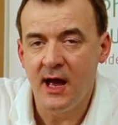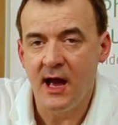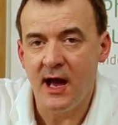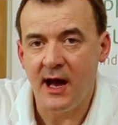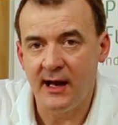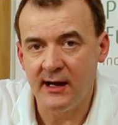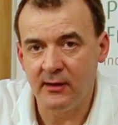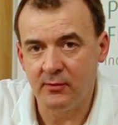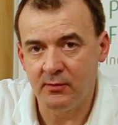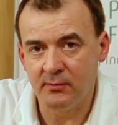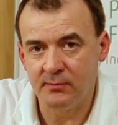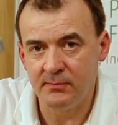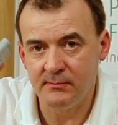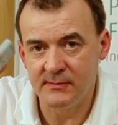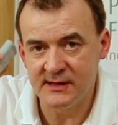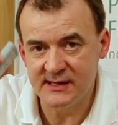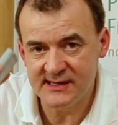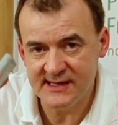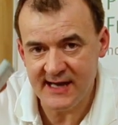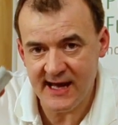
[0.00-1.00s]
and it will
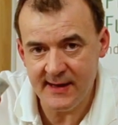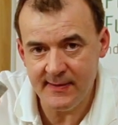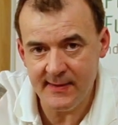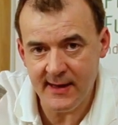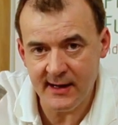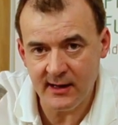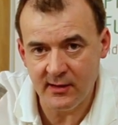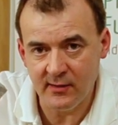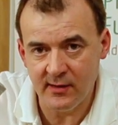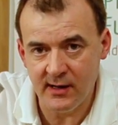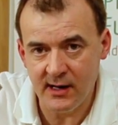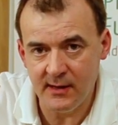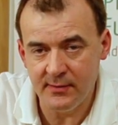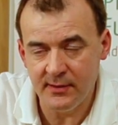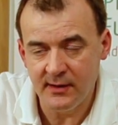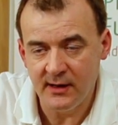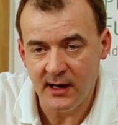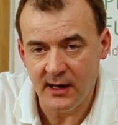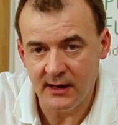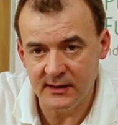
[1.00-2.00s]
maintain that grip
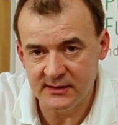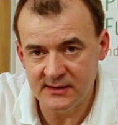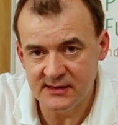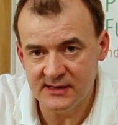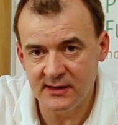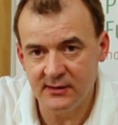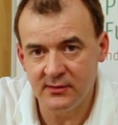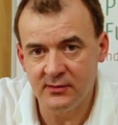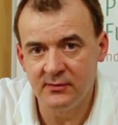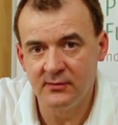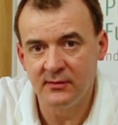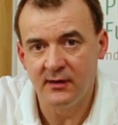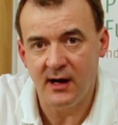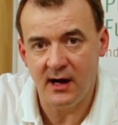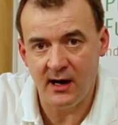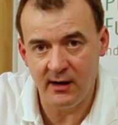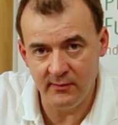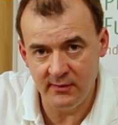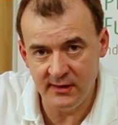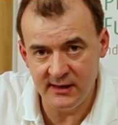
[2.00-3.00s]
until
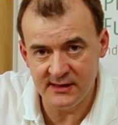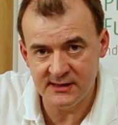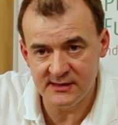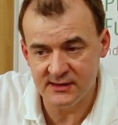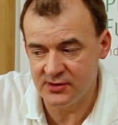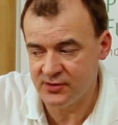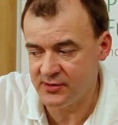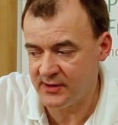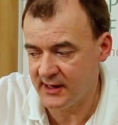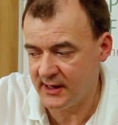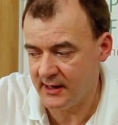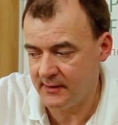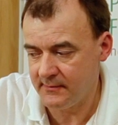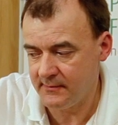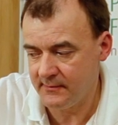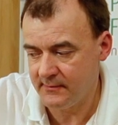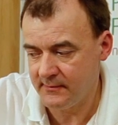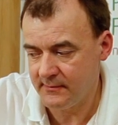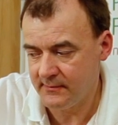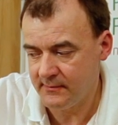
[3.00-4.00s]
I release the trigger
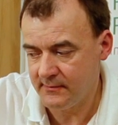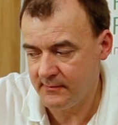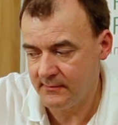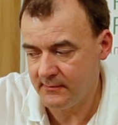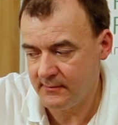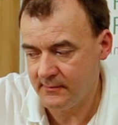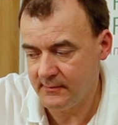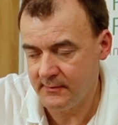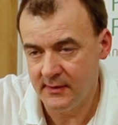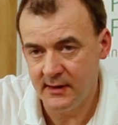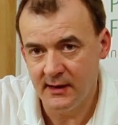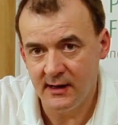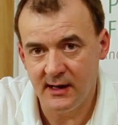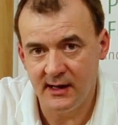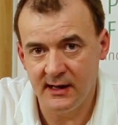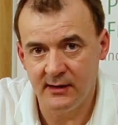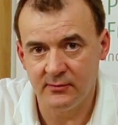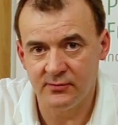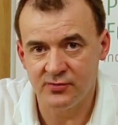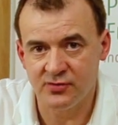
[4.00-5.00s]
and
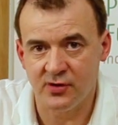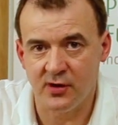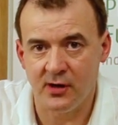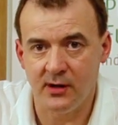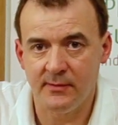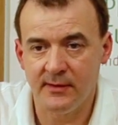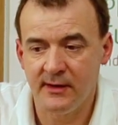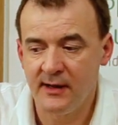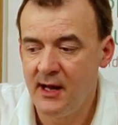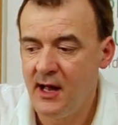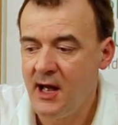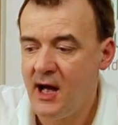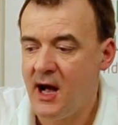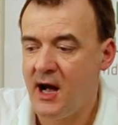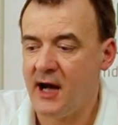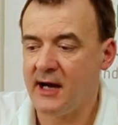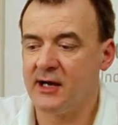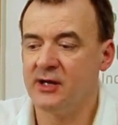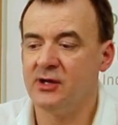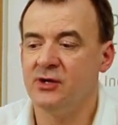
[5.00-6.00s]
it will drop. I
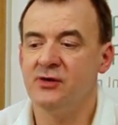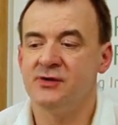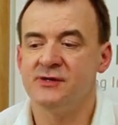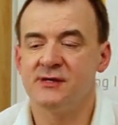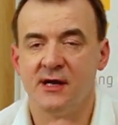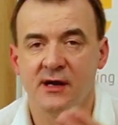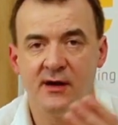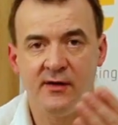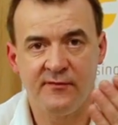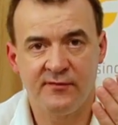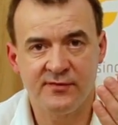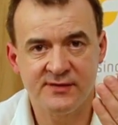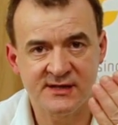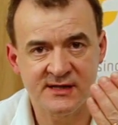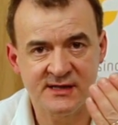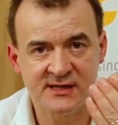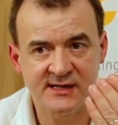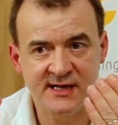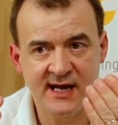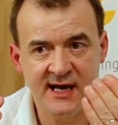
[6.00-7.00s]
can use it for a
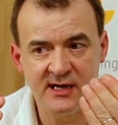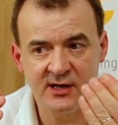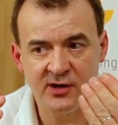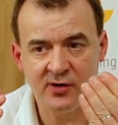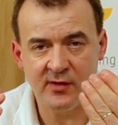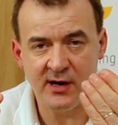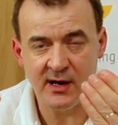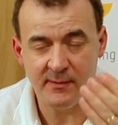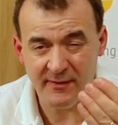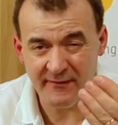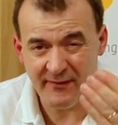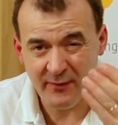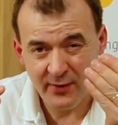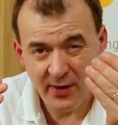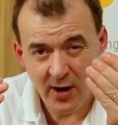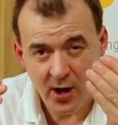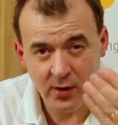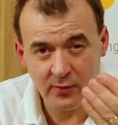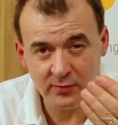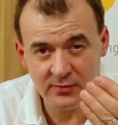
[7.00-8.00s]
sustained grip. If I want to
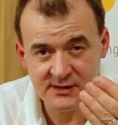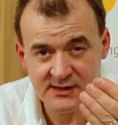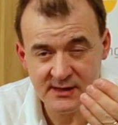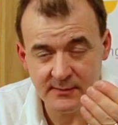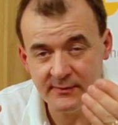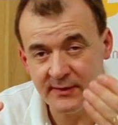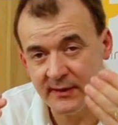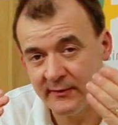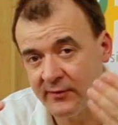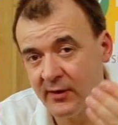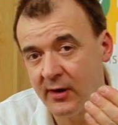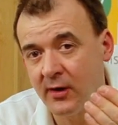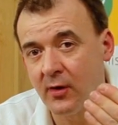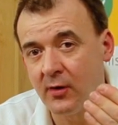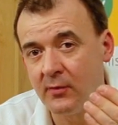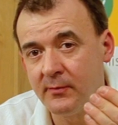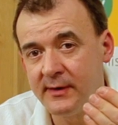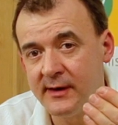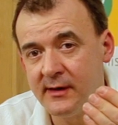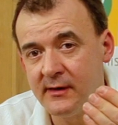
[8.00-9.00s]
hold something for a long
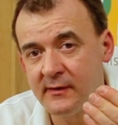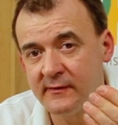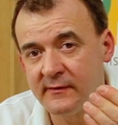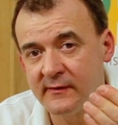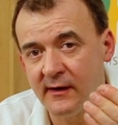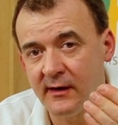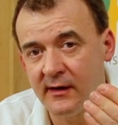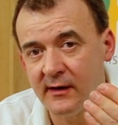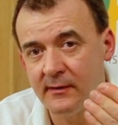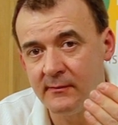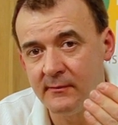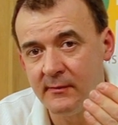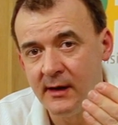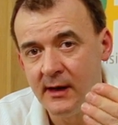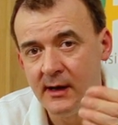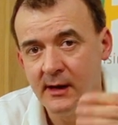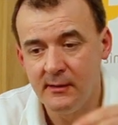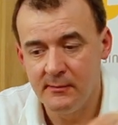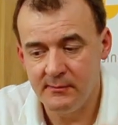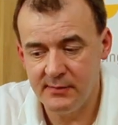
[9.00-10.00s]
period of time,
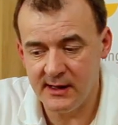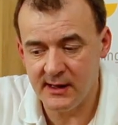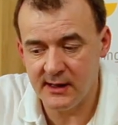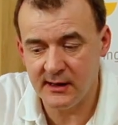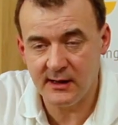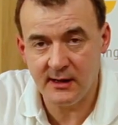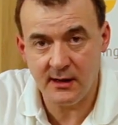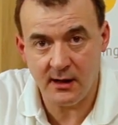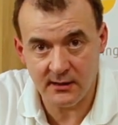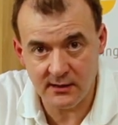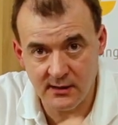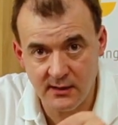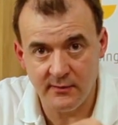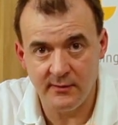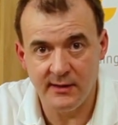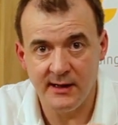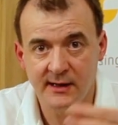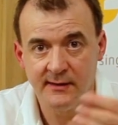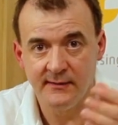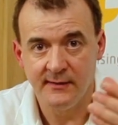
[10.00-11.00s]
be it
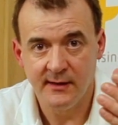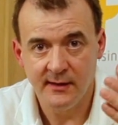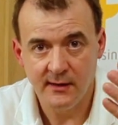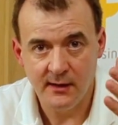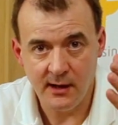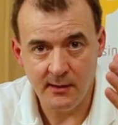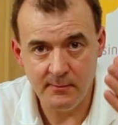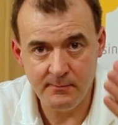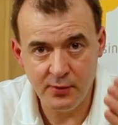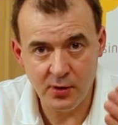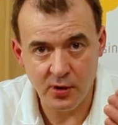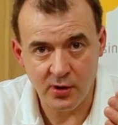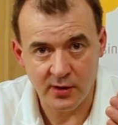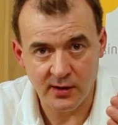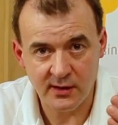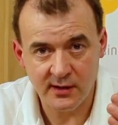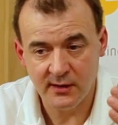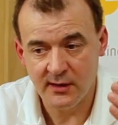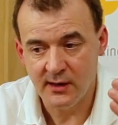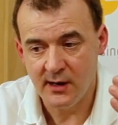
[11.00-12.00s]
cutlery, a book,
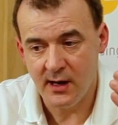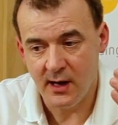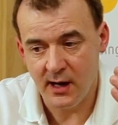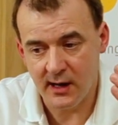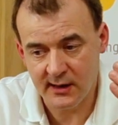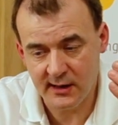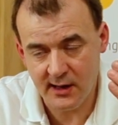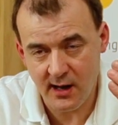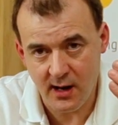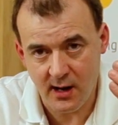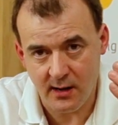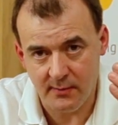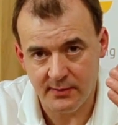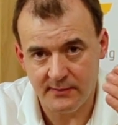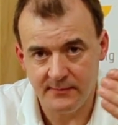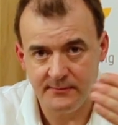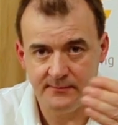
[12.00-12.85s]
a cup.